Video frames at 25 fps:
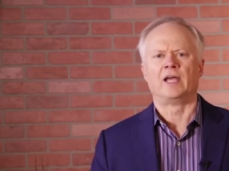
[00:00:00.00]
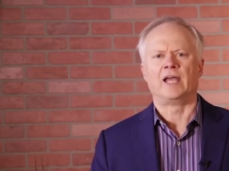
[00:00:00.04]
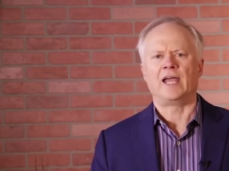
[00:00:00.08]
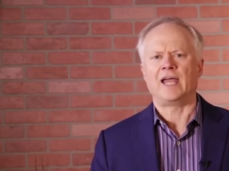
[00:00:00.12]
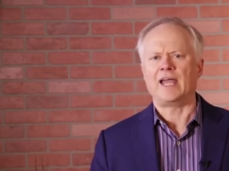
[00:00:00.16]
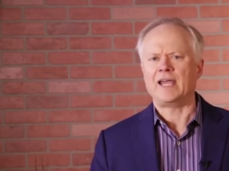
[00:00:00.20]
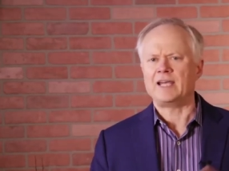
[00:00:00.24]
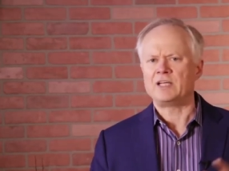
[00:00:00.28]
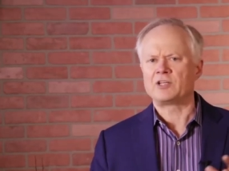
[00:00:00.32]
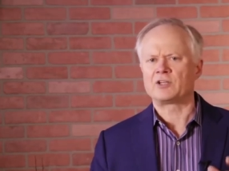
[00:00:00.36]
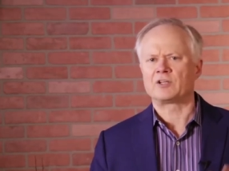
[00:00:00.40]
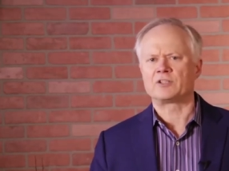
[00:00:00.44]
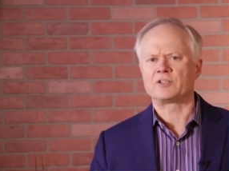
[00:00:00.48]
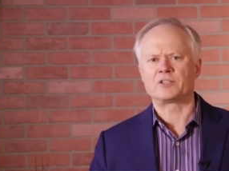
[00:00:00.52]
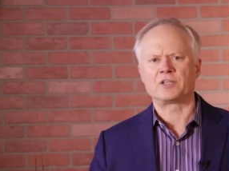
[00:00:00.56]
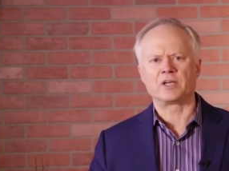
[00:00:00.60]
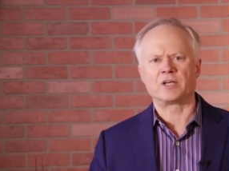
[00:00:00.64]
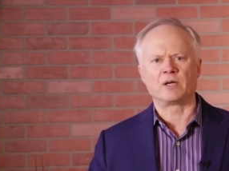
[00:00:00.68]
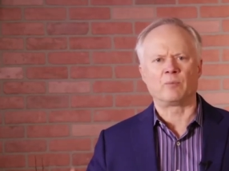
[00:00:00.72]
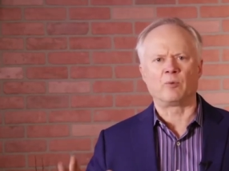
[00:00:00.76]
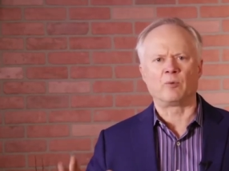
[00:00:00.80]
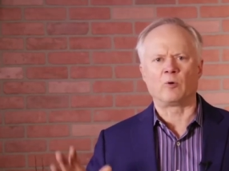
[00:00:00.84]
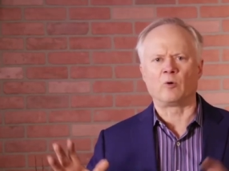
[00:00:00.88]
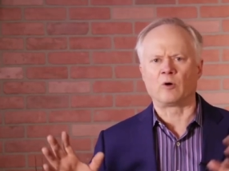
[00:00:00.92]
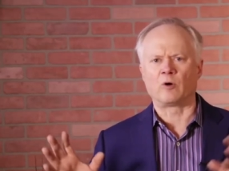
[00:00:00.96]
Asia,
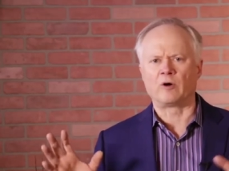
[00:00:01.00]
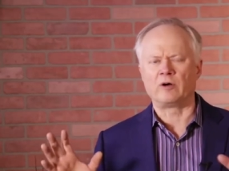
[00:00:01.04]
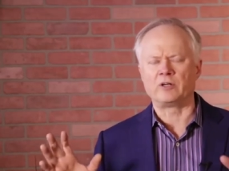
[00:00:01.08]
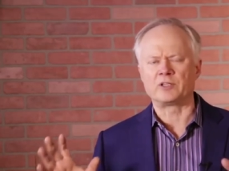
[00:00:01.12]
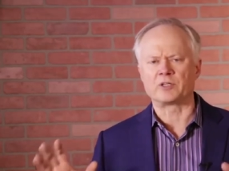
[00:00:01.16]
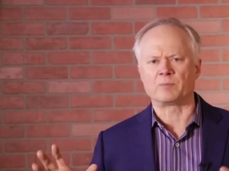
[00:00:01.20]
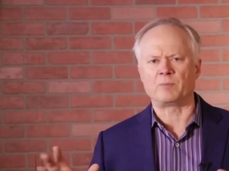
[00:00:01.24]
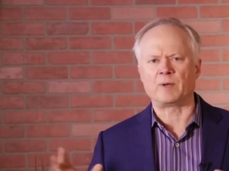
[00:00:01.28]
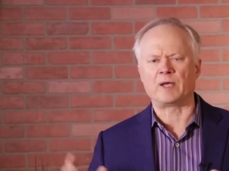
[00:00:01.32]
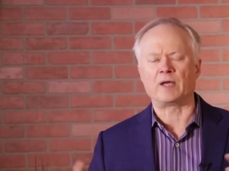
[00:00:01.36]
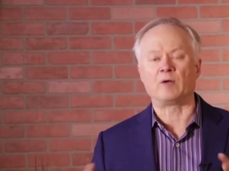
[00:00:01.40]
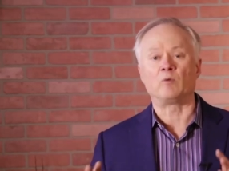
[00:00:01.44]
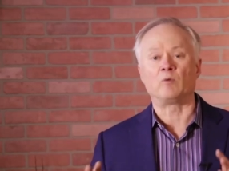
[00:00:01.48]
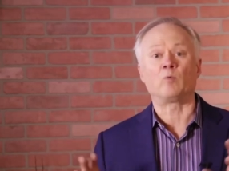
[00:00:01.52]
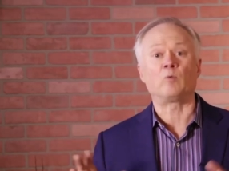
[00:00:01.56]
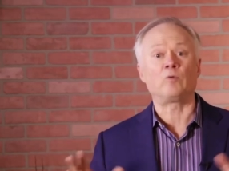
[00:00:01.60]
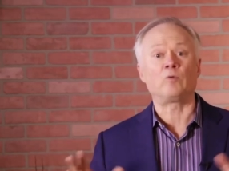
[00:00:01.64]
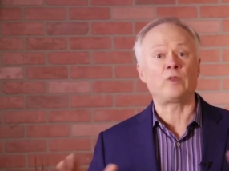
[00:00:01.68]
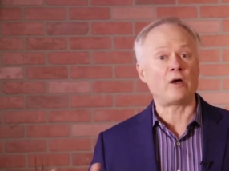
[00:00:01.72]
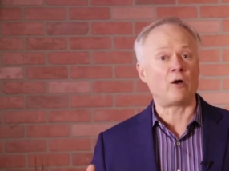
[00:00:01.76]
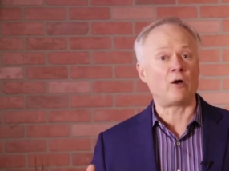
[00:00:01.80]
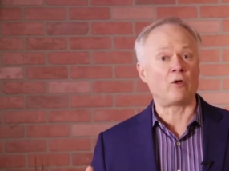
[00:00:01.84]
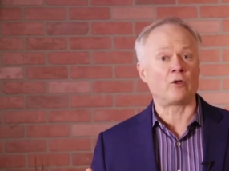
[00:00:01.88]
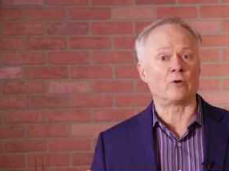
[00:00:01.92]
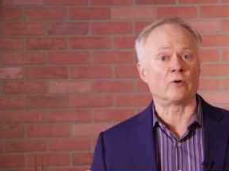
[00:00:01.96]
Singapore, Japan,
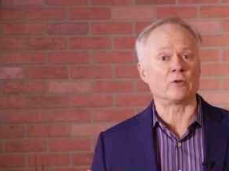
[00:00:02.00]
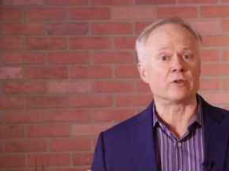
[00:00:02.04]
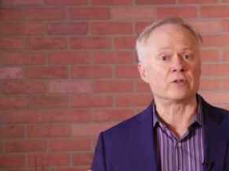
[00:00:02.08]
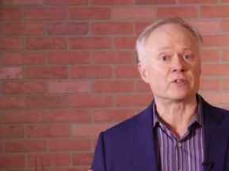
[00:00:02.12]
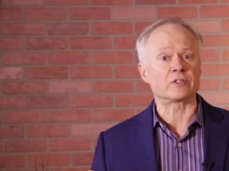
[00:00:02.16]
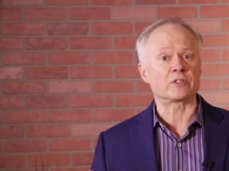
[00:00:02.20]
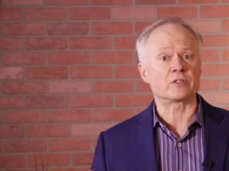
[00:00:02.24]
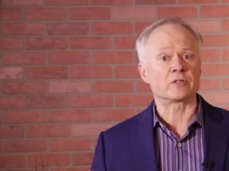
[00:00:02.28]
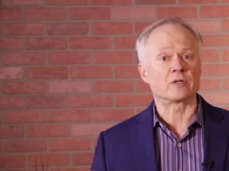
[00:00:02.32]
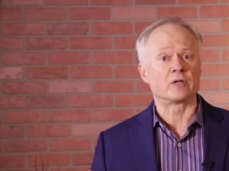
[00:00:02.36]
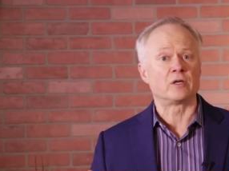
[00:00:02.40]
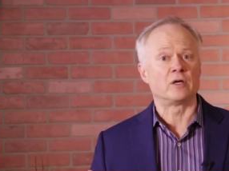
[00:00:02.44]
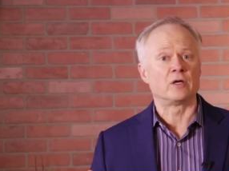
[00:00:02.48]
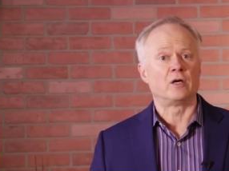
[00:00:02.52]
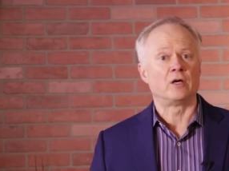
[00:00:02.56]
they all know this.